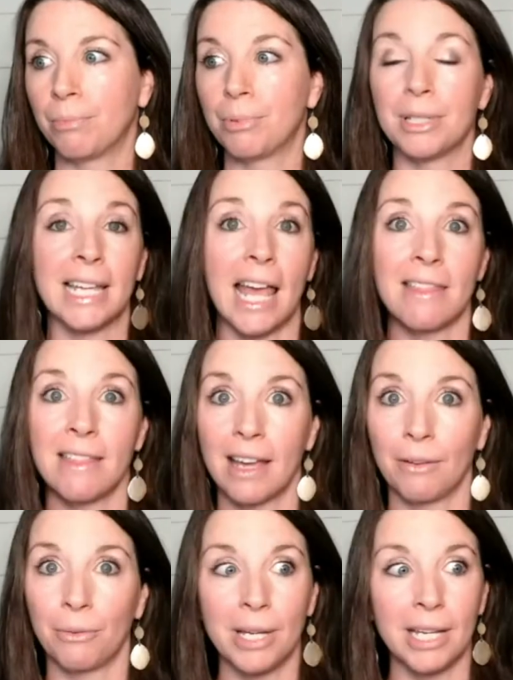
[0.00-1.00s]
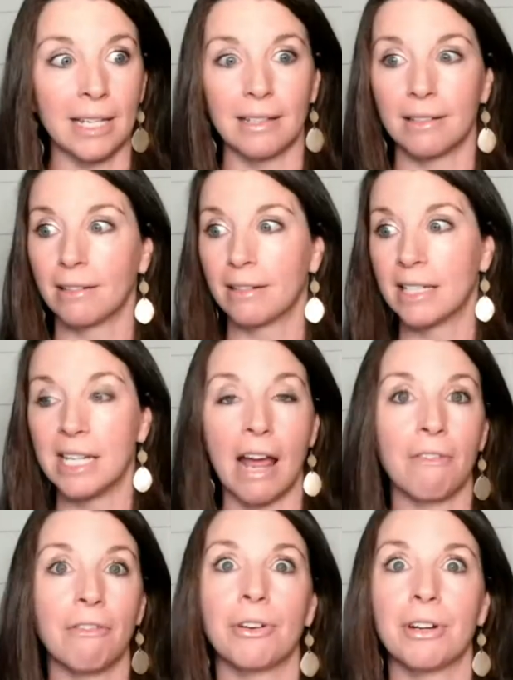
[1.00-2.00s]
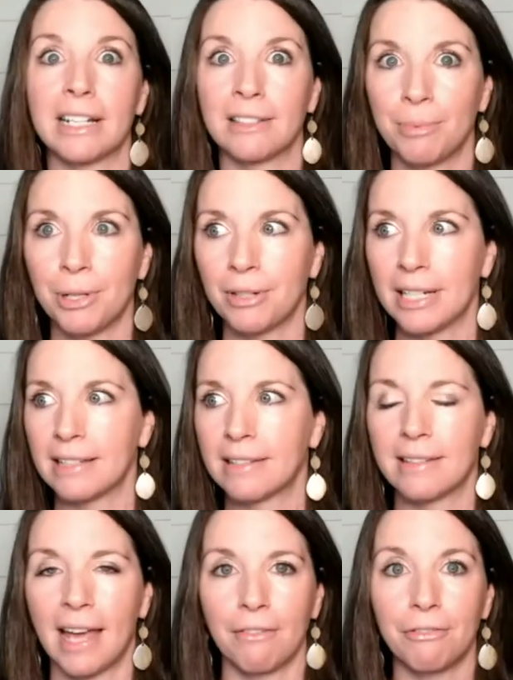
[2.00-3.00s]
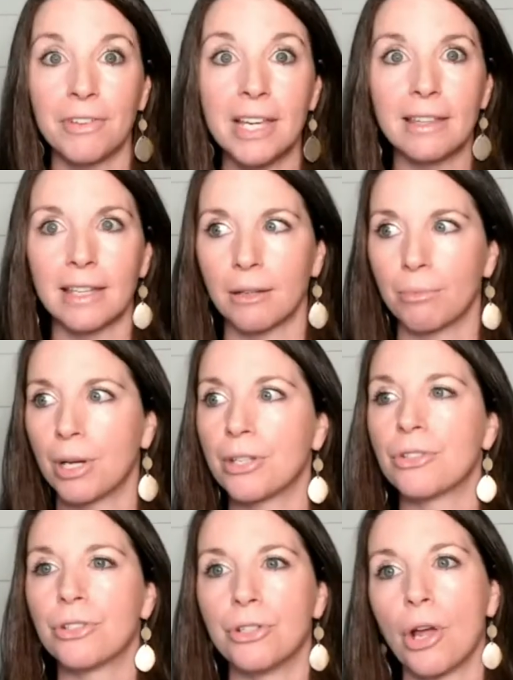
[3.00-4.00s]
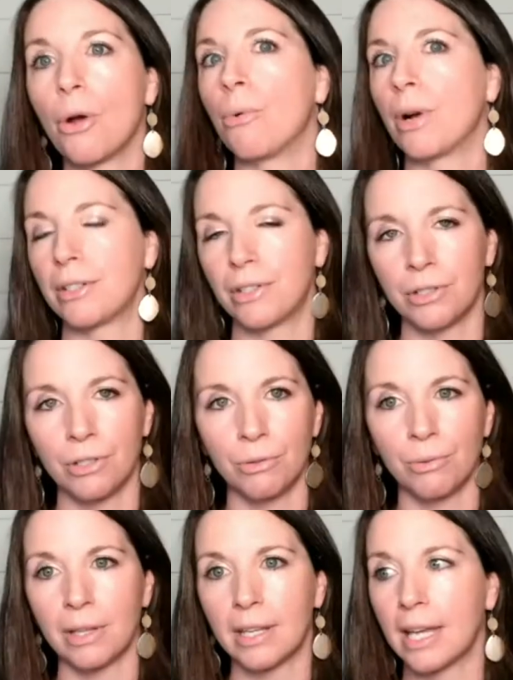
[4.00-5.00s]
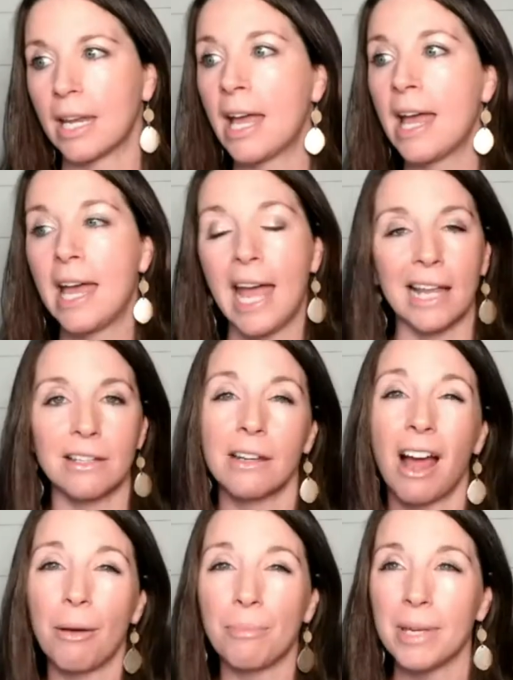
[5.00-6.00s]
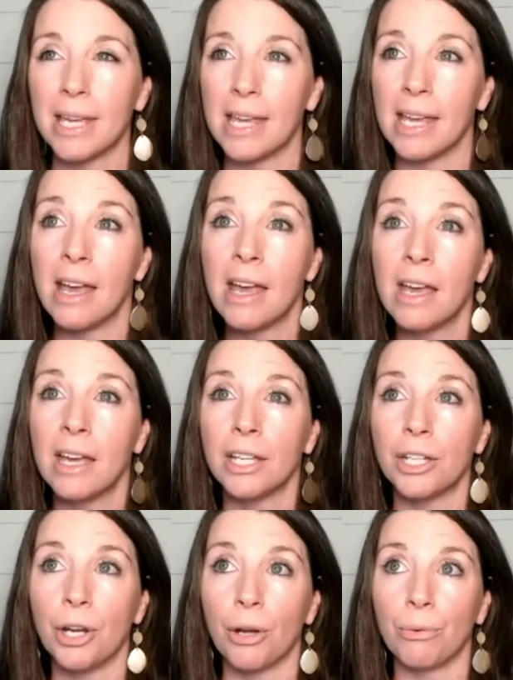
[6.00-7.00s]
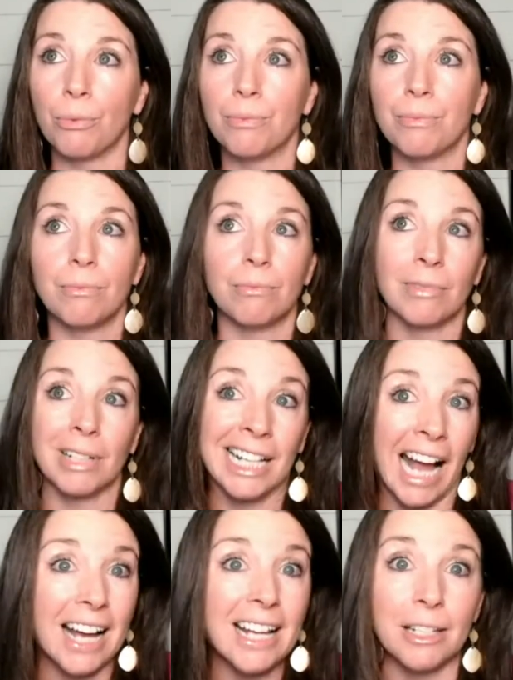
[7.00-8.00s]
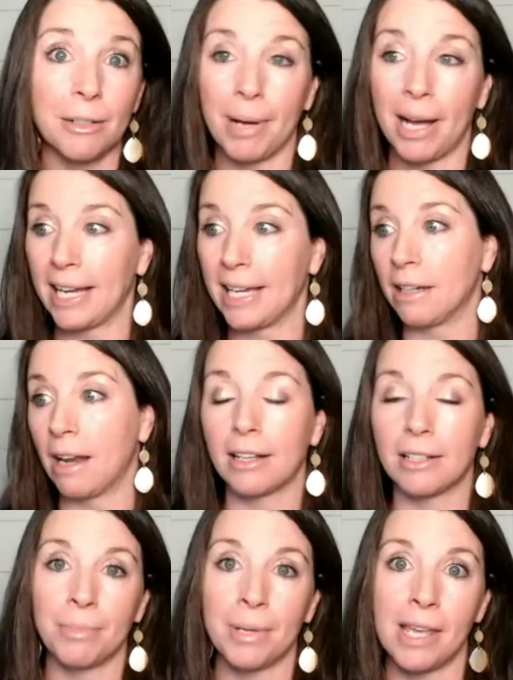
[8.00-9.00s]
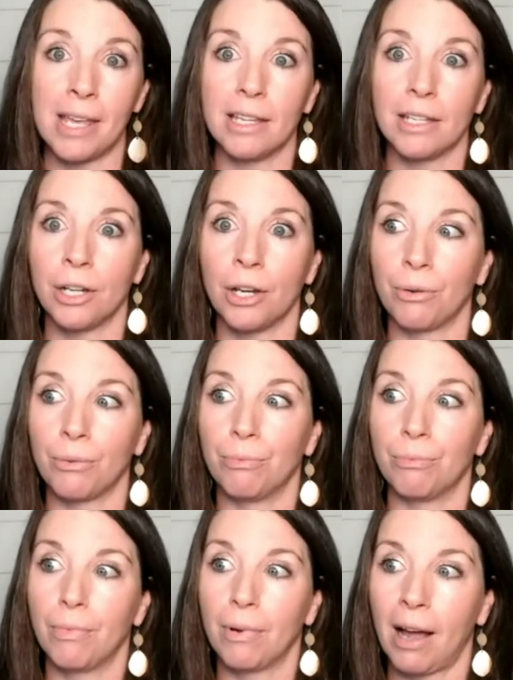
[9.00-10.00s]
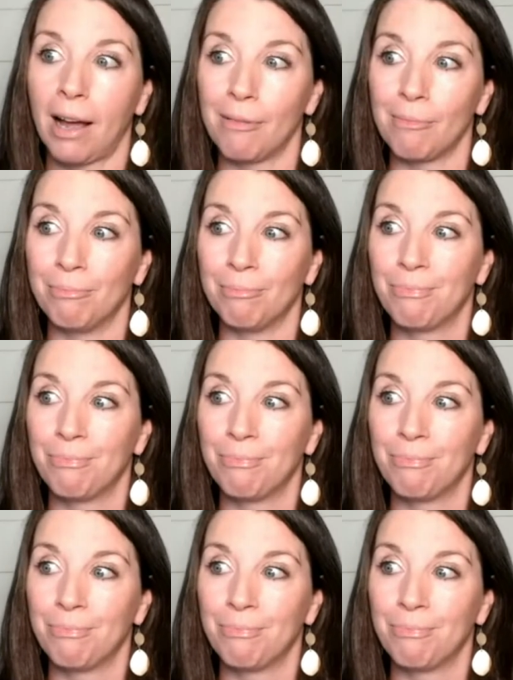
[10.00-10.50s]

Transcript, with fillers: pretend that we can never experience that feeling, but to know what to do with it and to not be, you know, guided by it, not be, you know, um,